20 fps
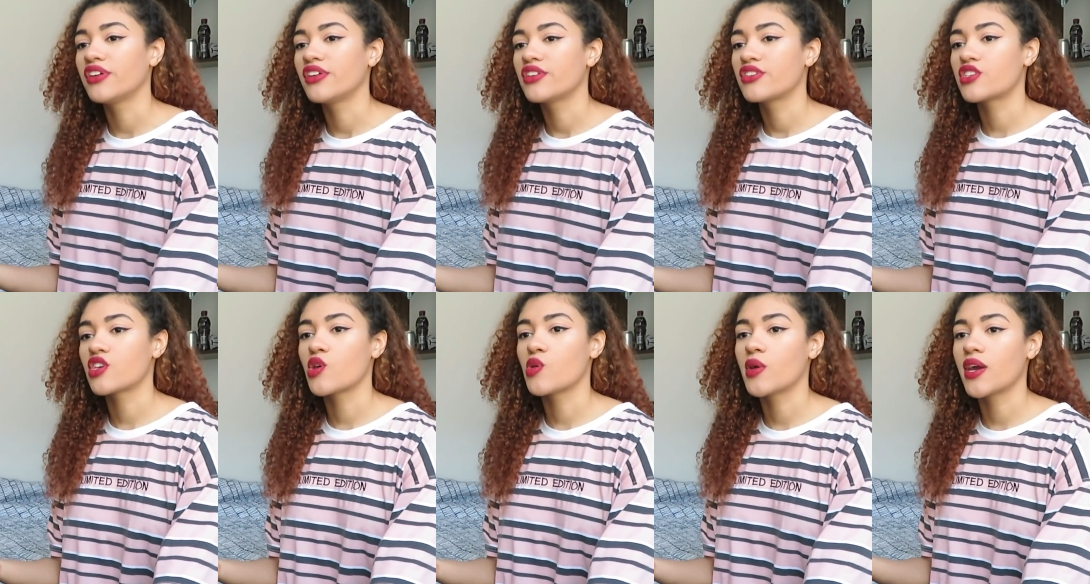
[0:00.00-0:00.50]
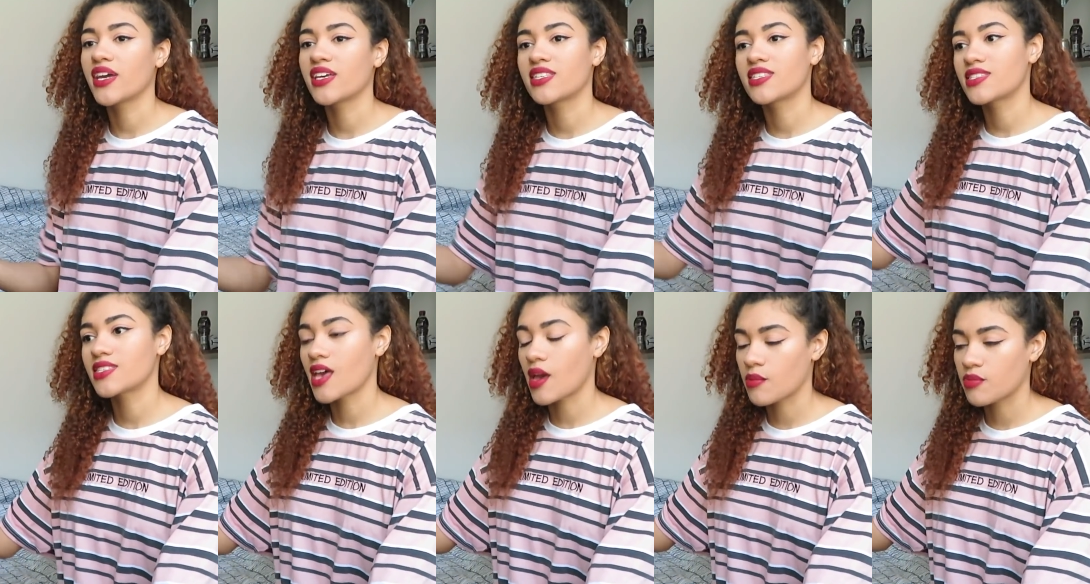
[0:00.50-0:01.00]
so
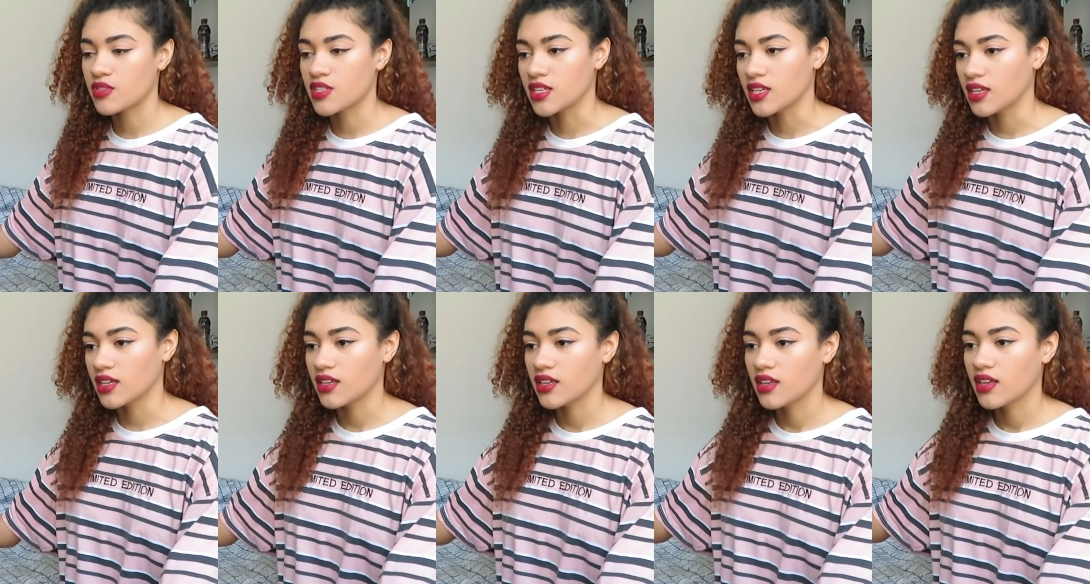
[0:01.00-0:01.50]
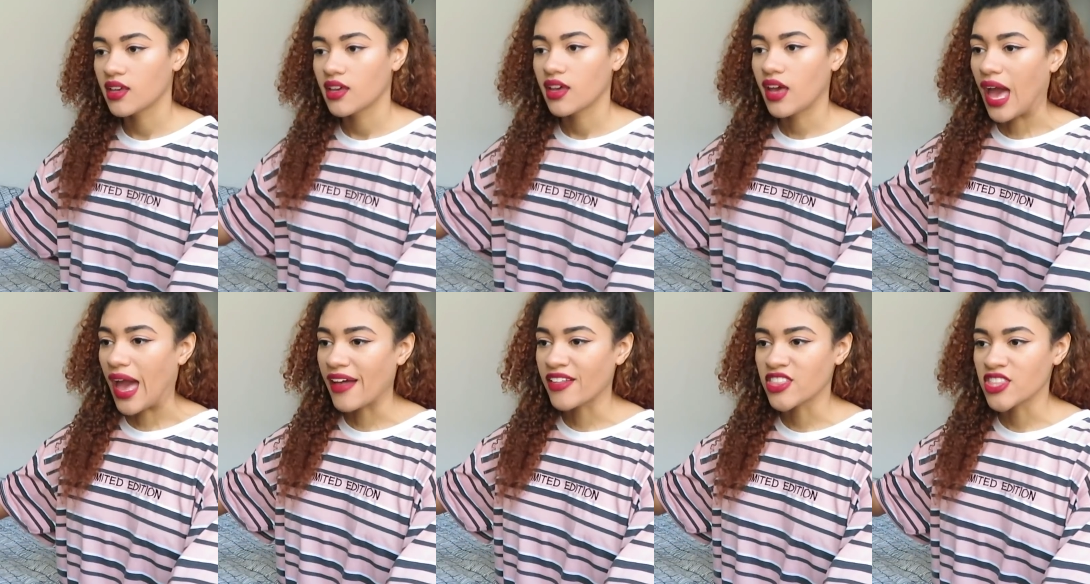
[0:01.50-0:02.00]
accept it
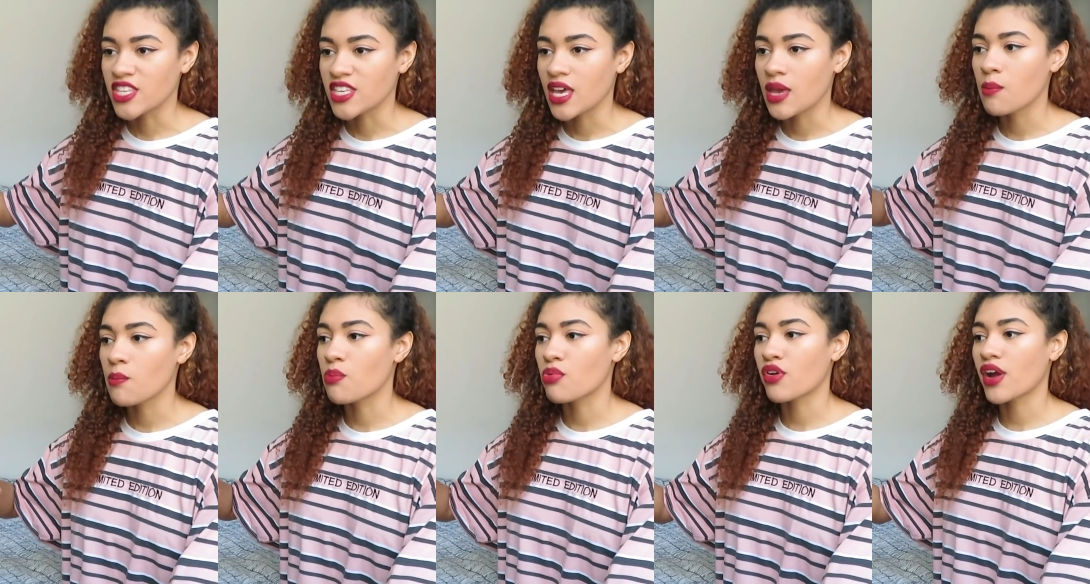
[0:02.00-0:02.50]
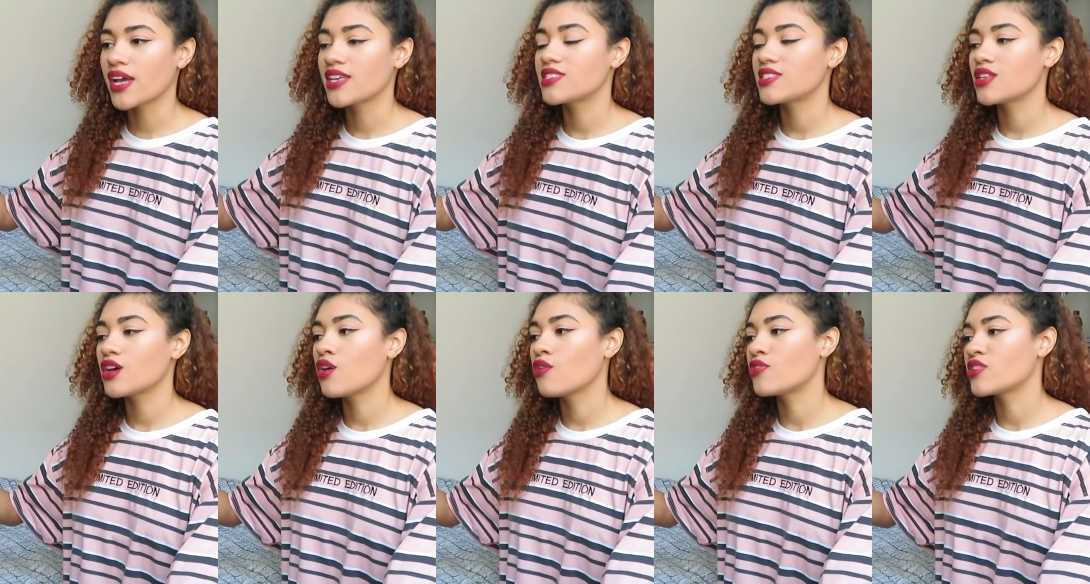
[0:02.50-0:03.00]
and embrace
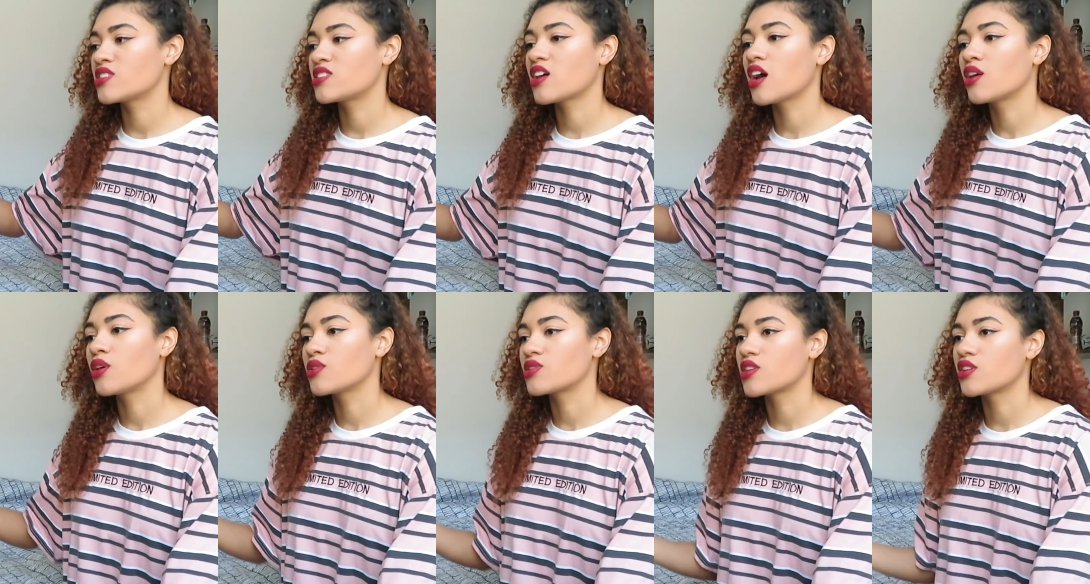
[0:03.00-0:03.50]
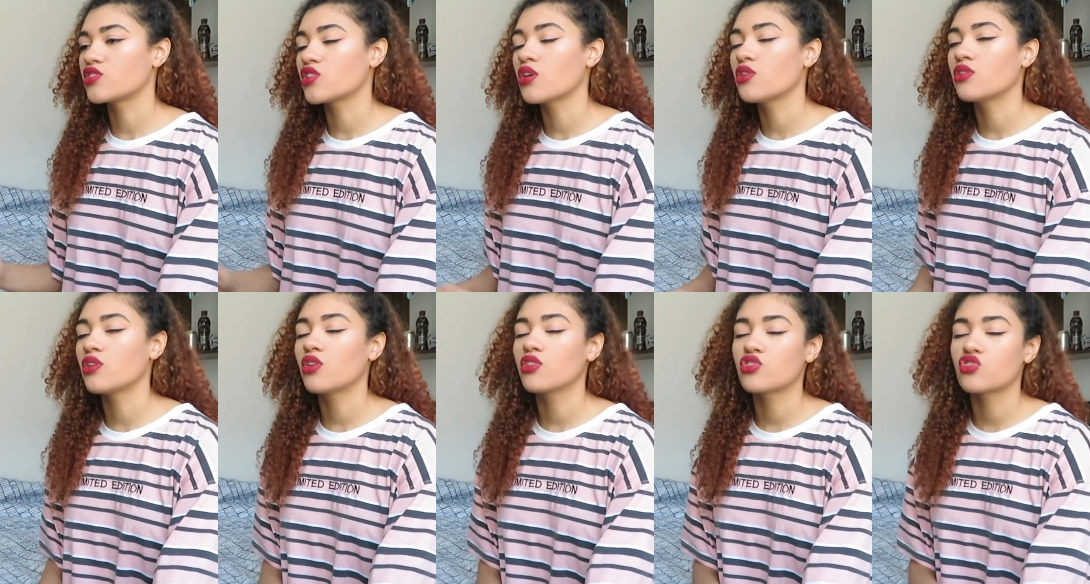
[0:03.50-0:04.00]
the other styles. Like,
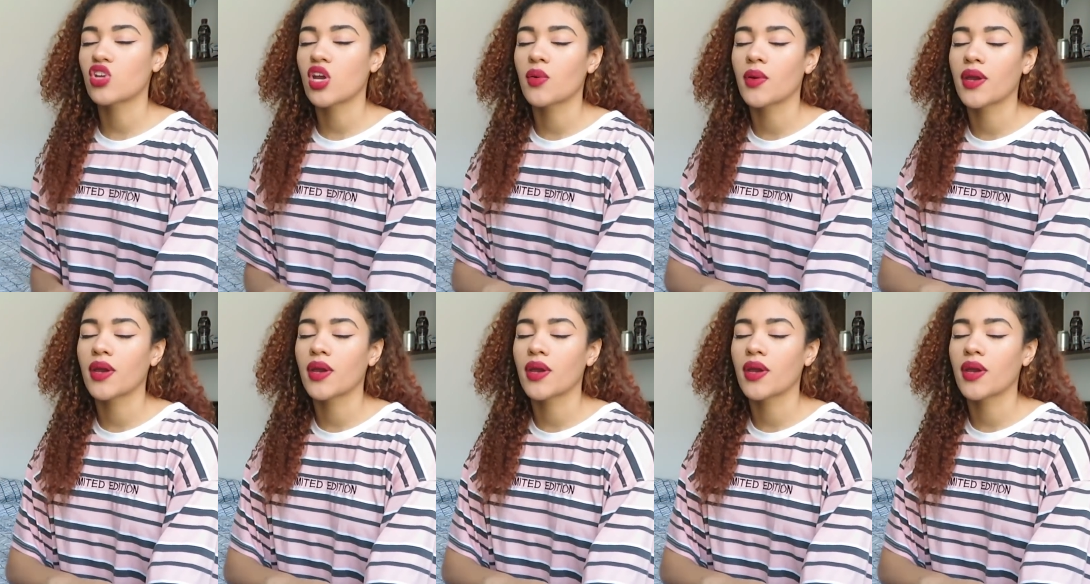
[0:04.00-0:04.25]
don't straight